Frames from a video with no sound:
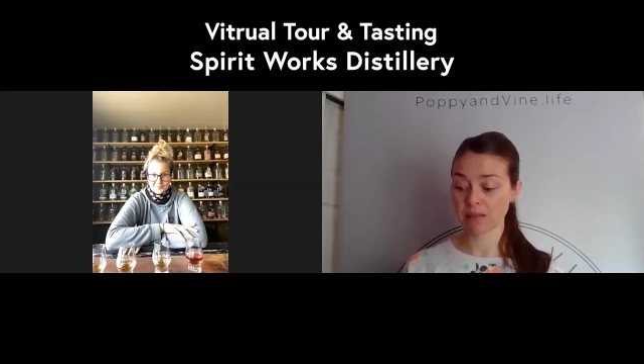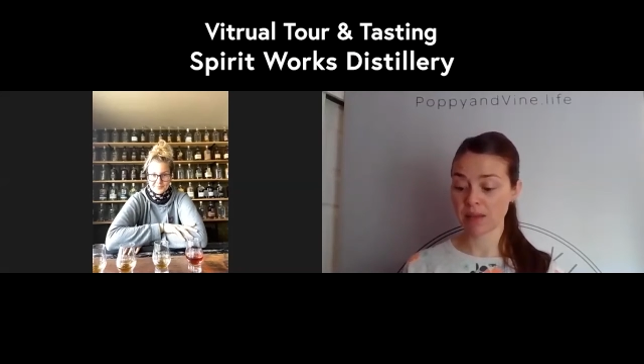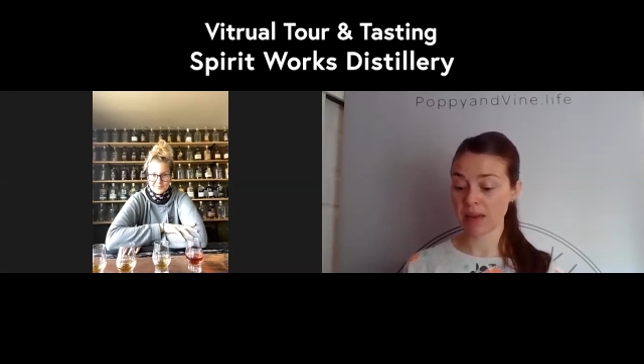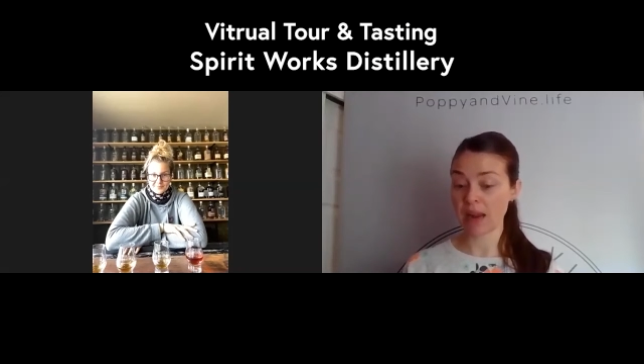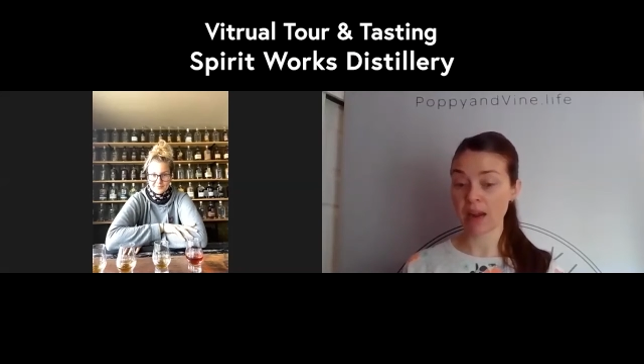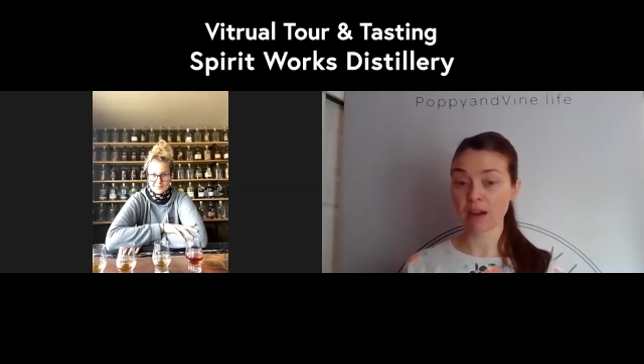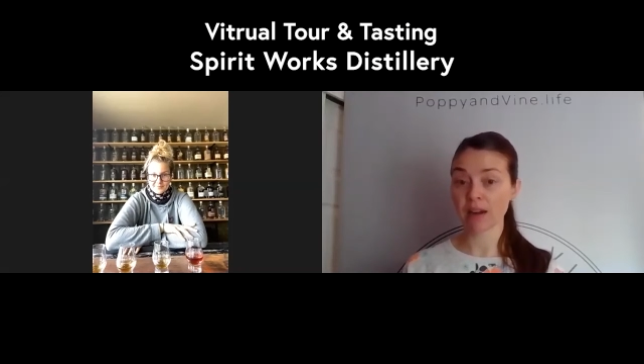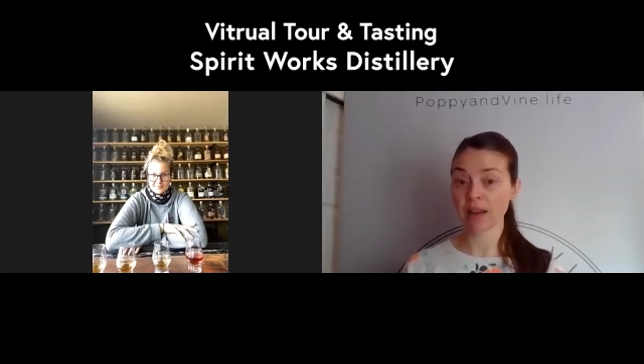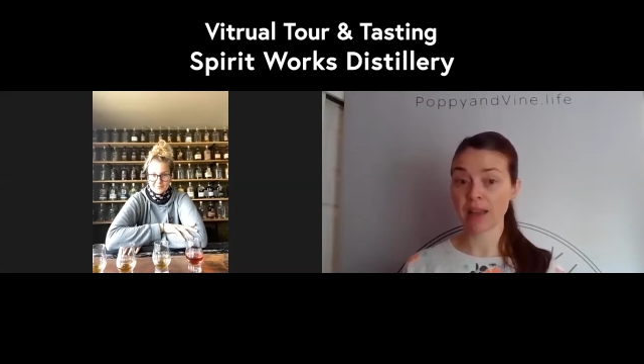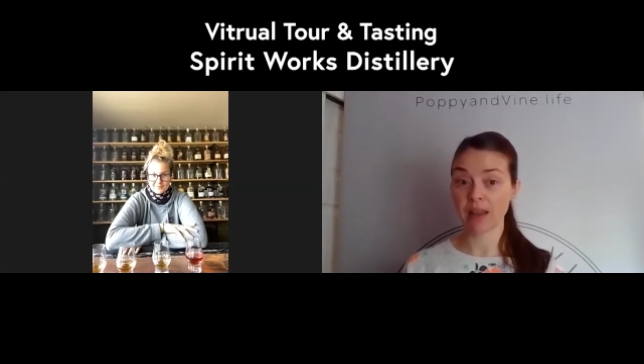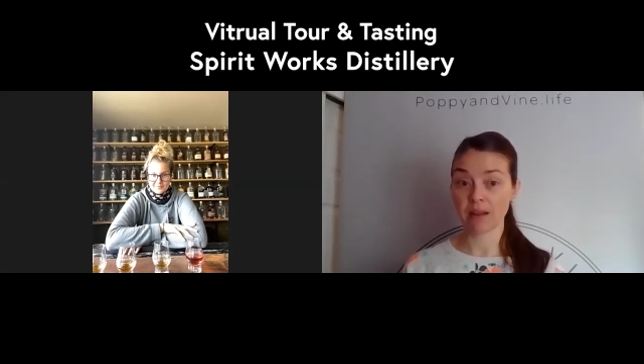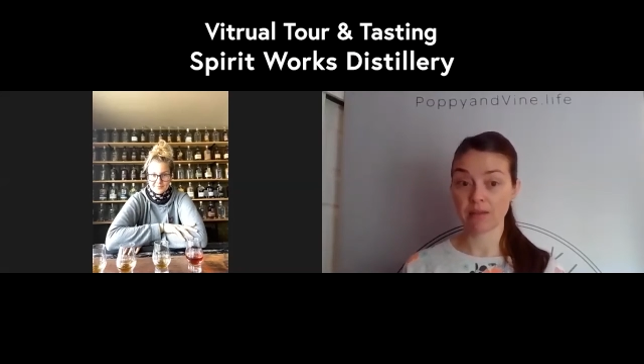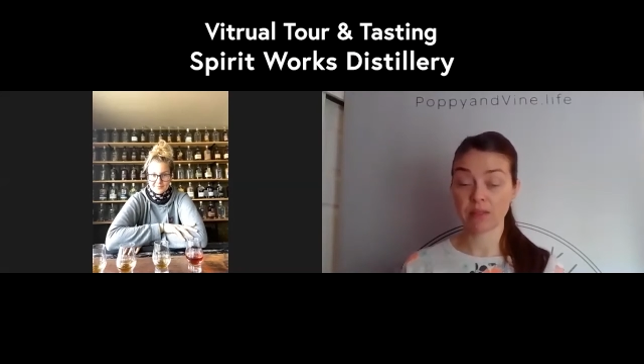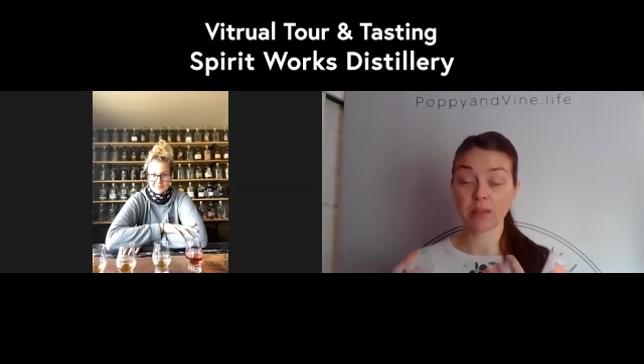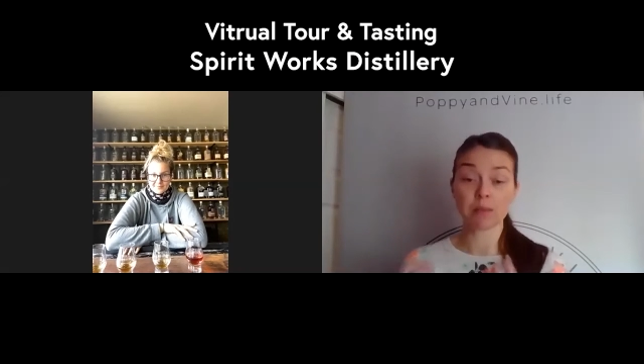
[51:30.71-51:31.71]

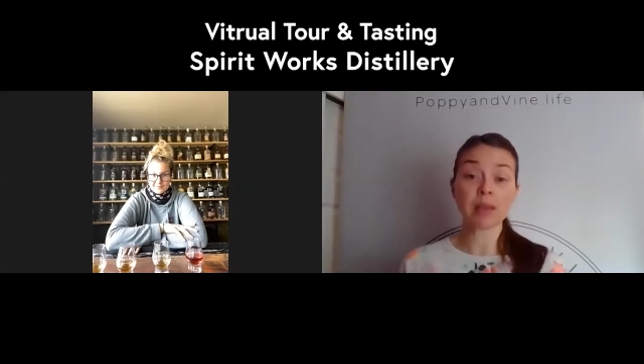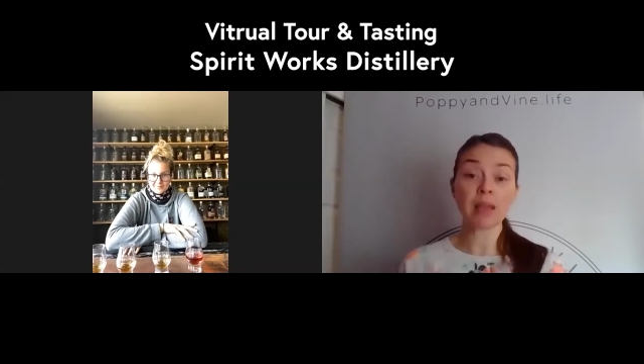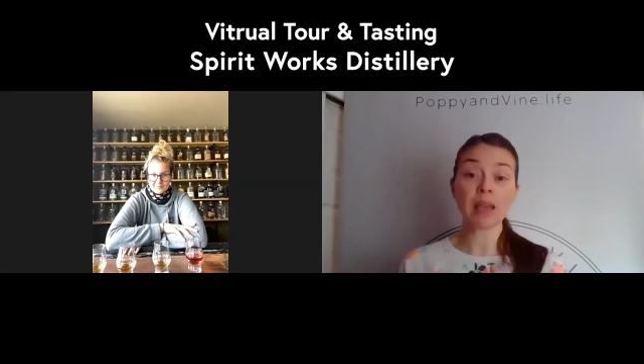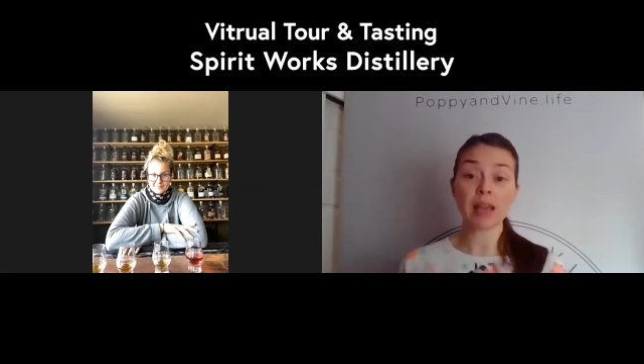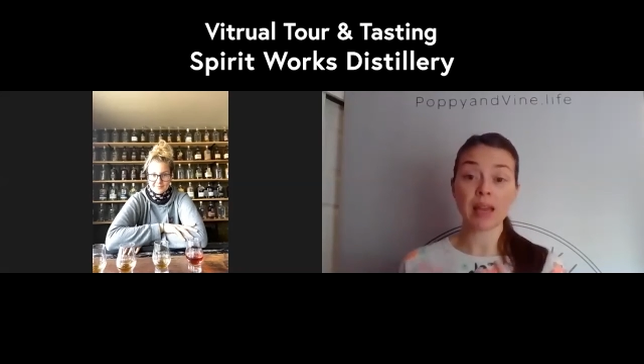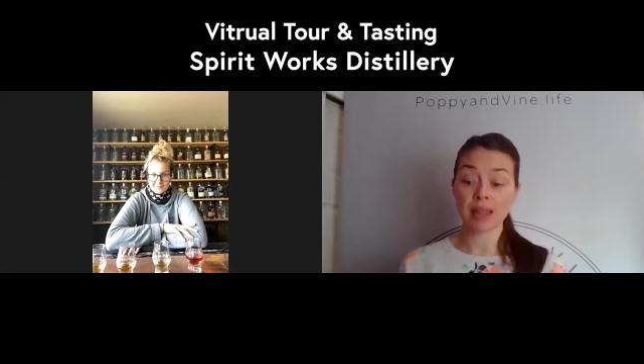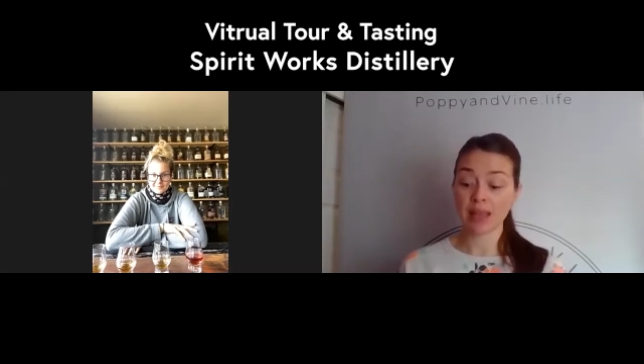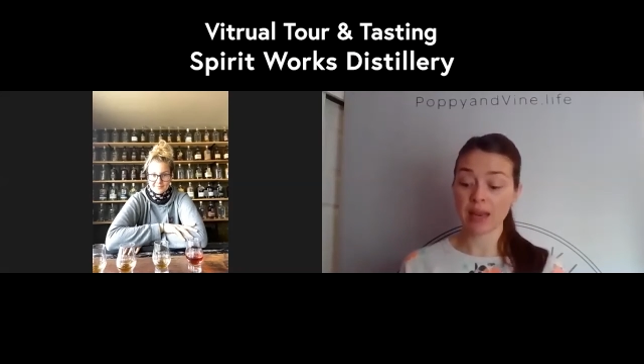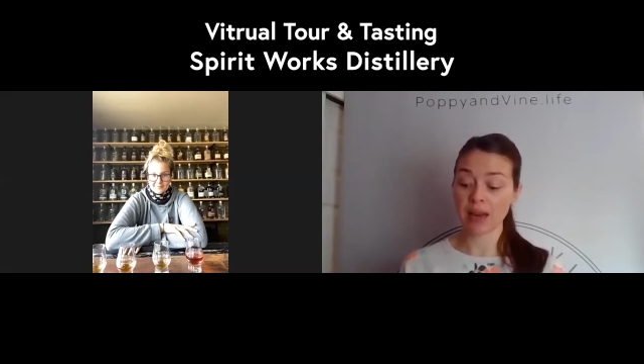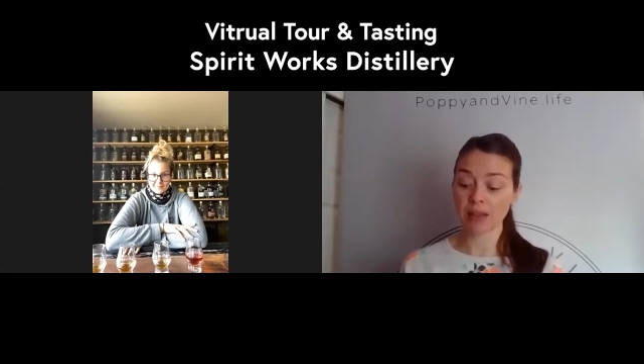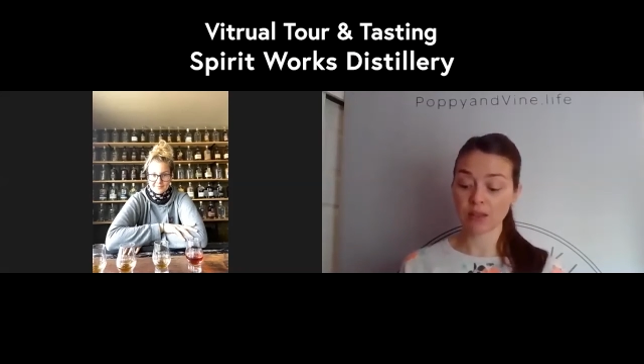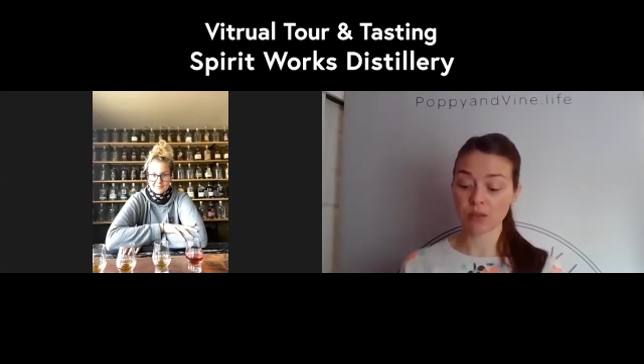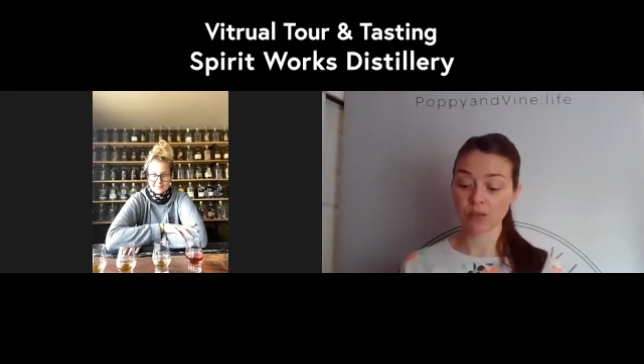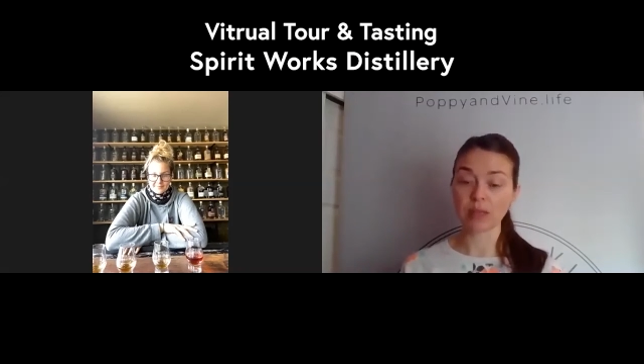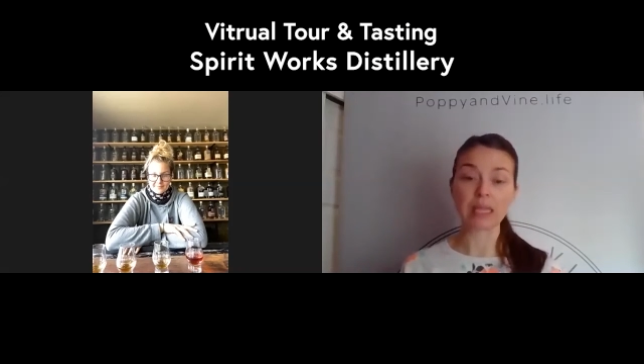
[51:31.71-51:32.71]
to me, I think it
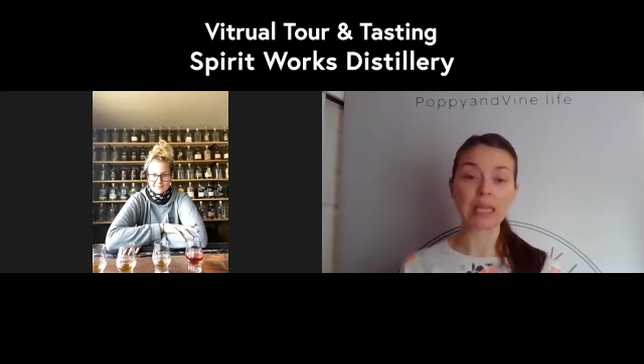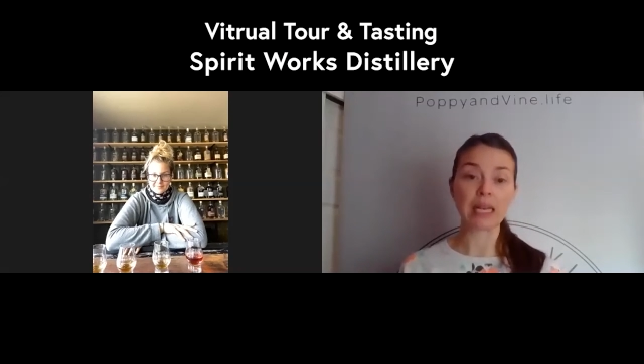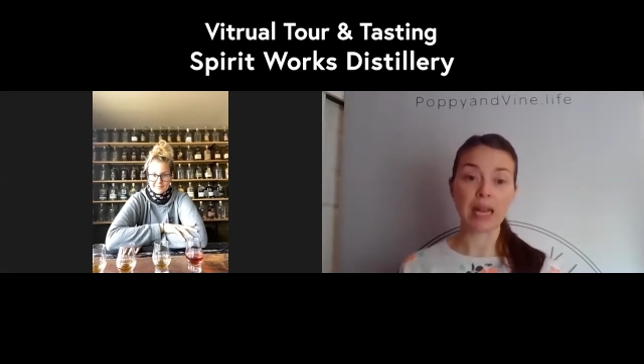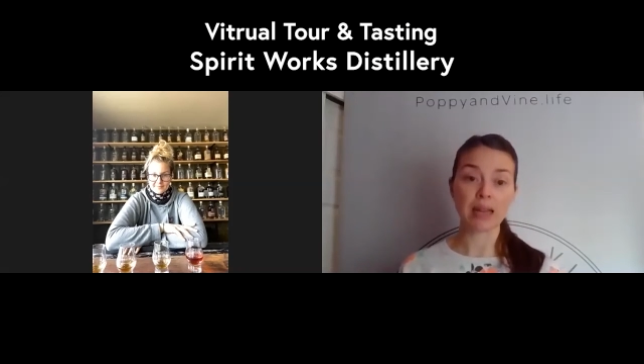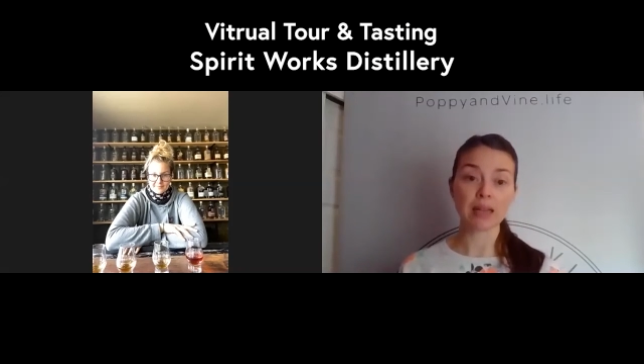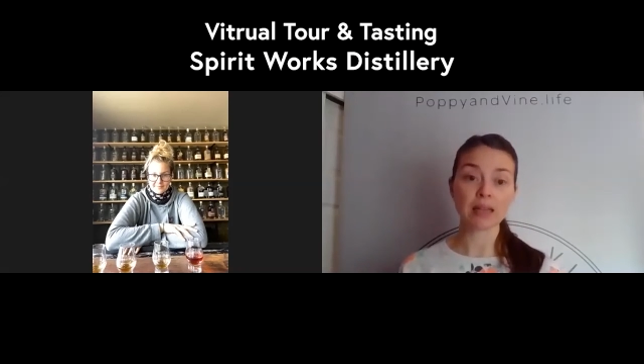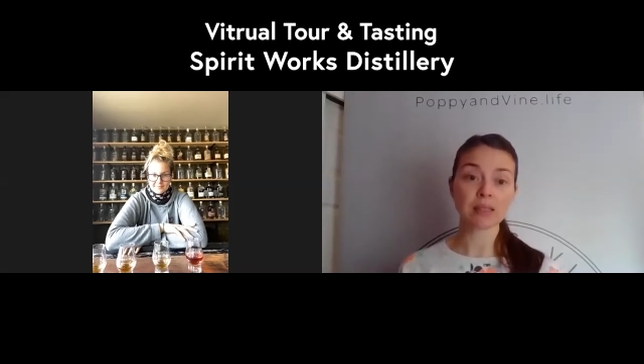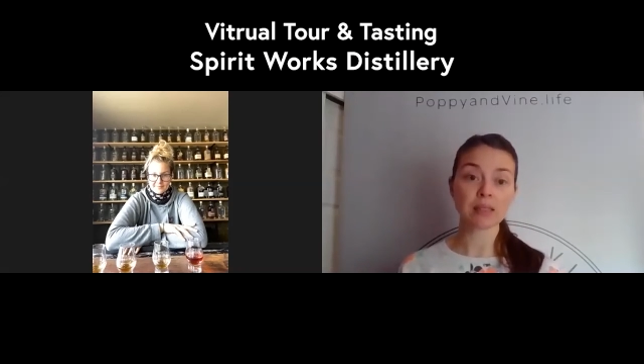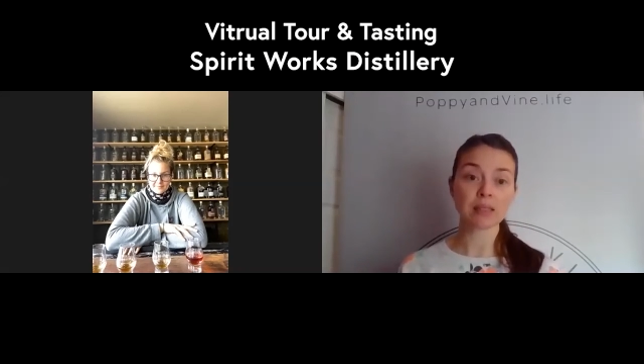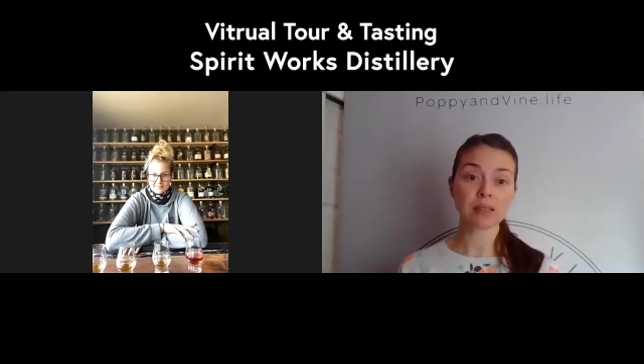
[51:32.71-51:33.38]
has a really nice